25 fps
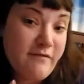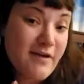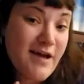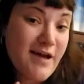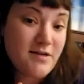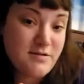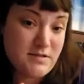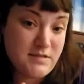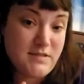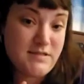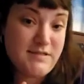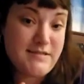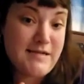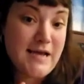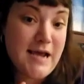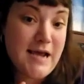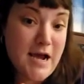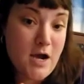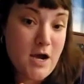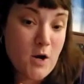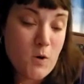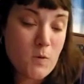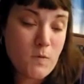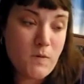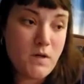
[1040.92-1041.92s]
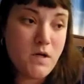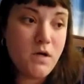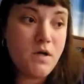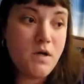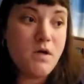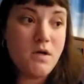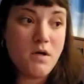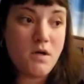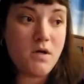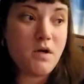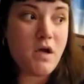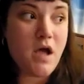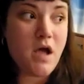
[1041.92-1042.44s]
houses down.
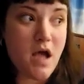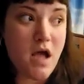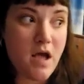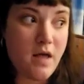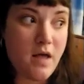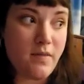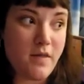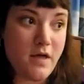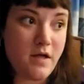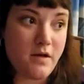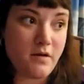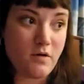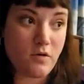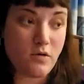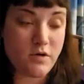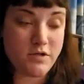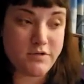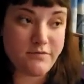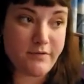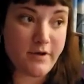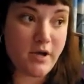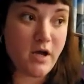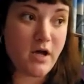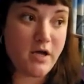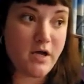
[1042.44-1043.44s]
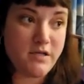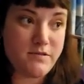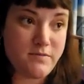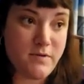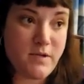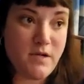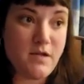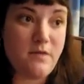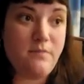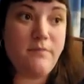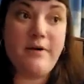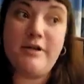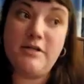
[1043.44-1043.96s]
And then, of course, my
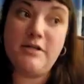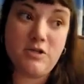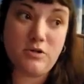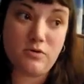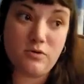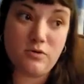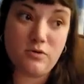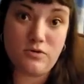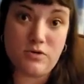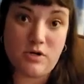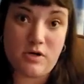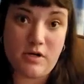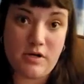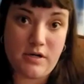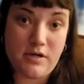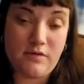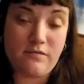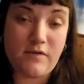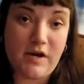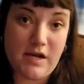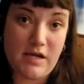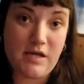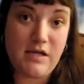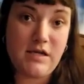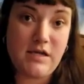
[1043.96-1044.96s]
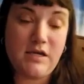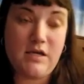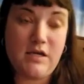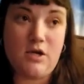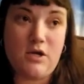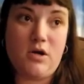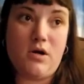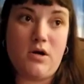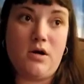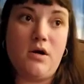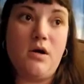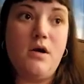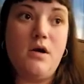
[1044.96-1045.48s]
husband and my children right
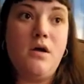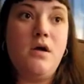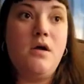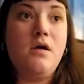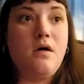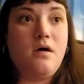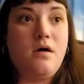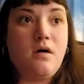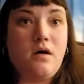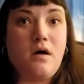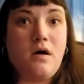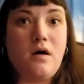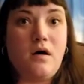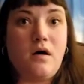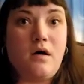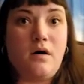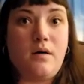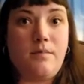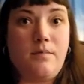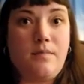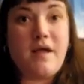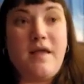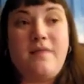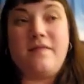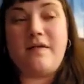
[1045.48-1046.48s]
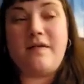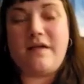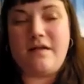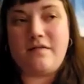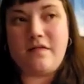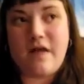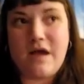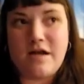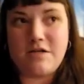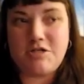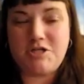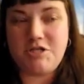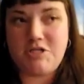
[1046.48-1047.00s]
here. And like
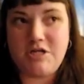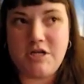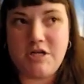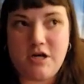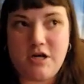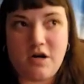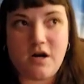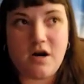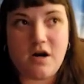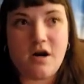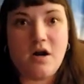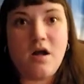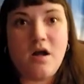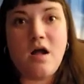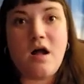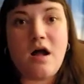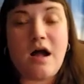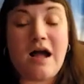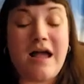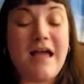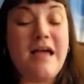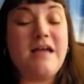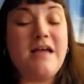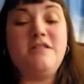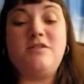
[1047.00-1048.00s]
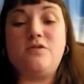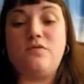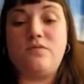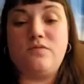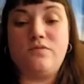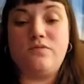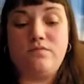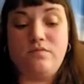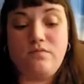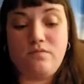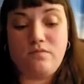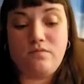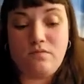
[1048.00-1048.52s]
last year, I had
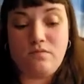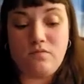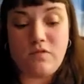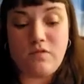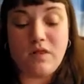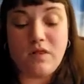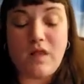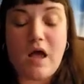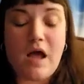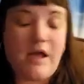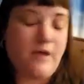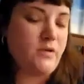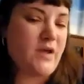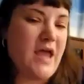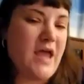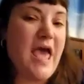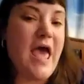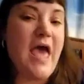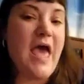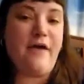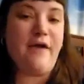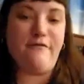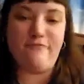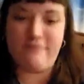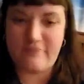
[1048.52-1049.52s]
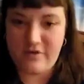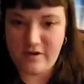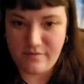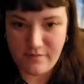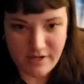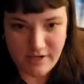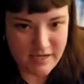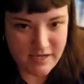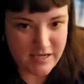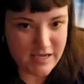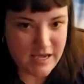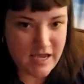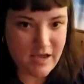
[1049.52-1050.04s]
to rely on
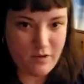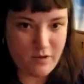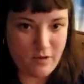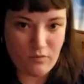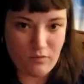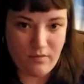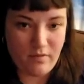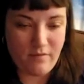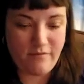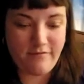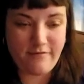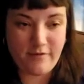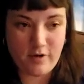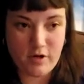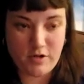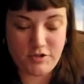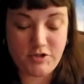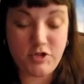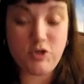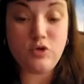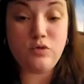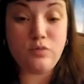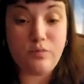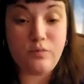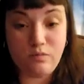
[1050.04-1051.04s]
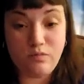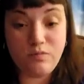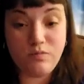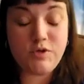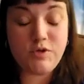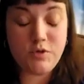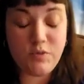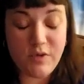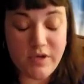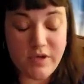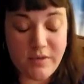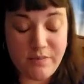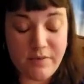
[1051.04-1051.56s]
everybody for a
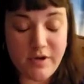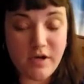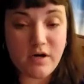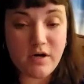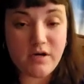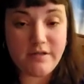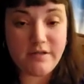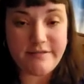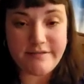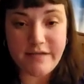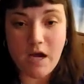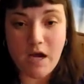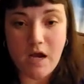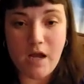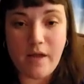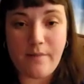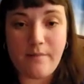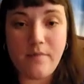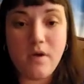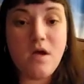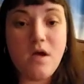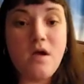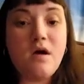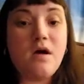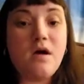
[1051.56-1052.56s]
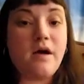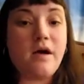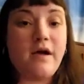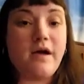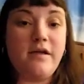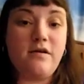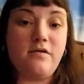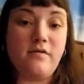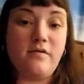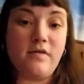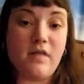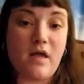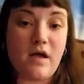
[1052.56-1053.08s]
two week period of time. I had
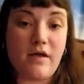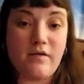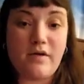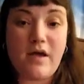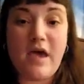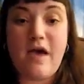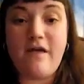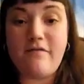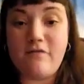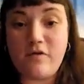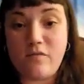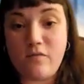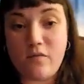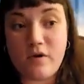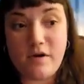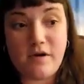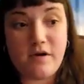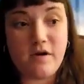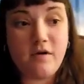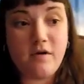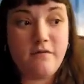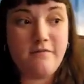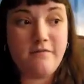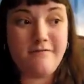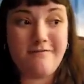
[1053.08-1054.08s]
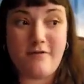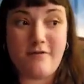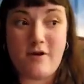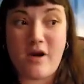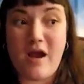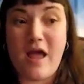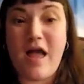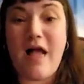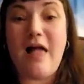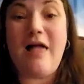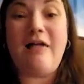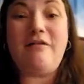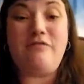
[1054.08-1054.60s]
to rely on everyone for
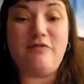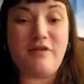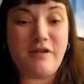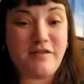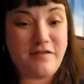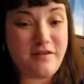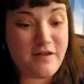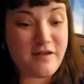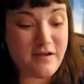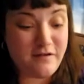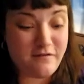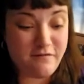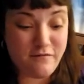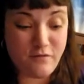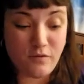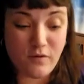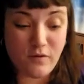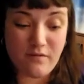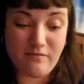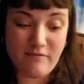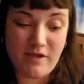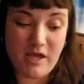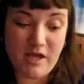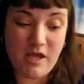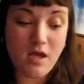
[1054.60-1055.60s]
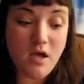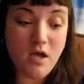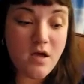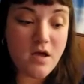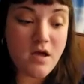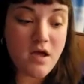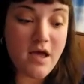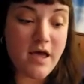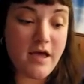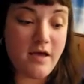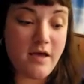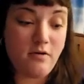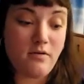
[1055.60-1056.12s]
everything for me.
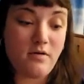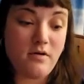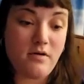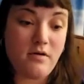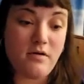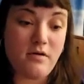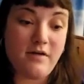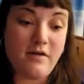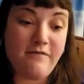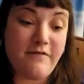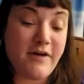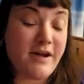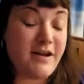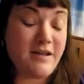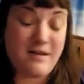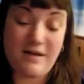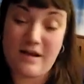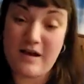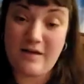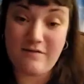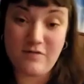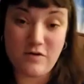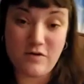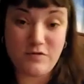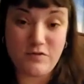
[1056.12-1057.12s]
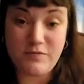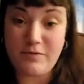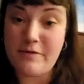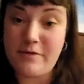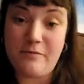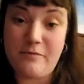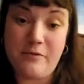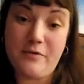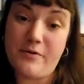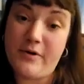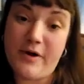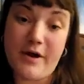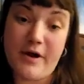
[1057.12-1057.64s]
And if I didn't have those
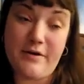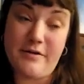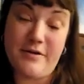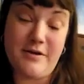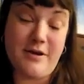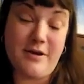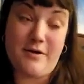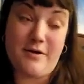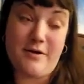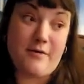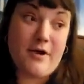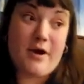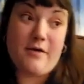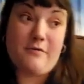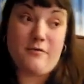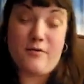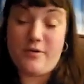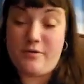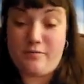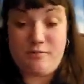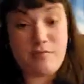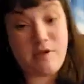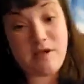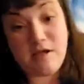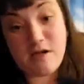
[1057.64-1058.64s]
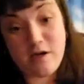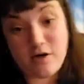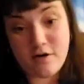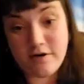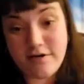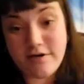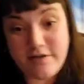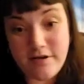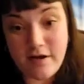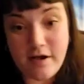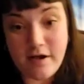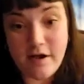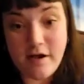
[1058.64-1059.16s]
people, I wouldn't be here
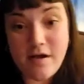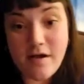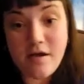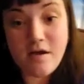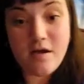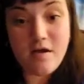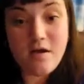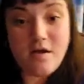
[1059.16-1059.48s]
today.